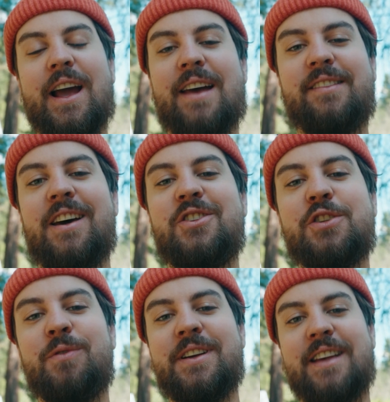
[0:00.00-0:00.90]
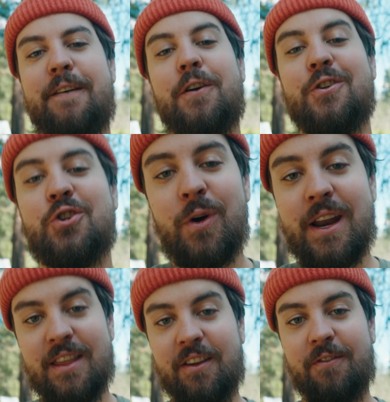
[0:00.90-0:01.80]
guys, just wanna say if you're
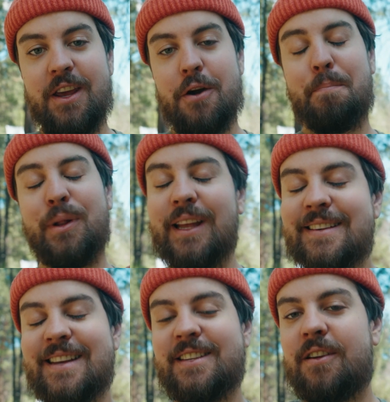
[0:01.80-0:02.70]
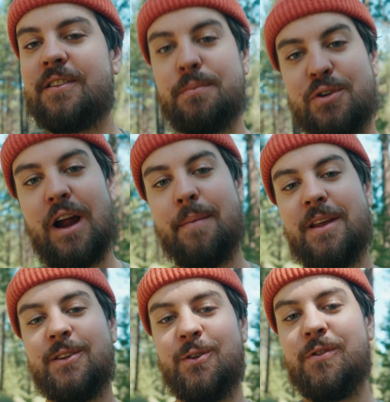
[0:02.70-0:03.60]
enjoying this video, please consider
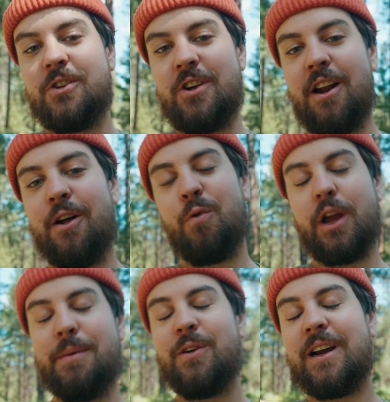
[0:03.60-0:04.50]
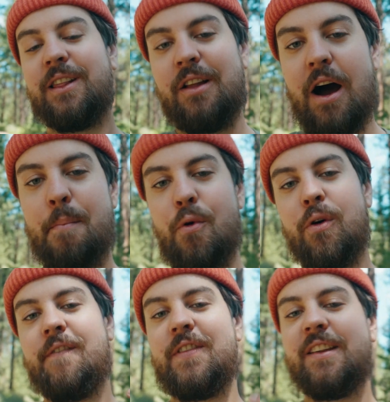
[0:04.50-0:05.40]
subscribing to the channel. We're gonna be doing a lot more
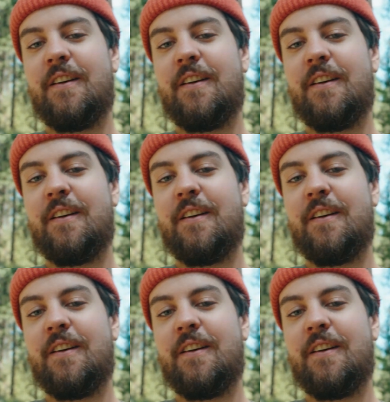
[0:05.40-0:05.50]
of these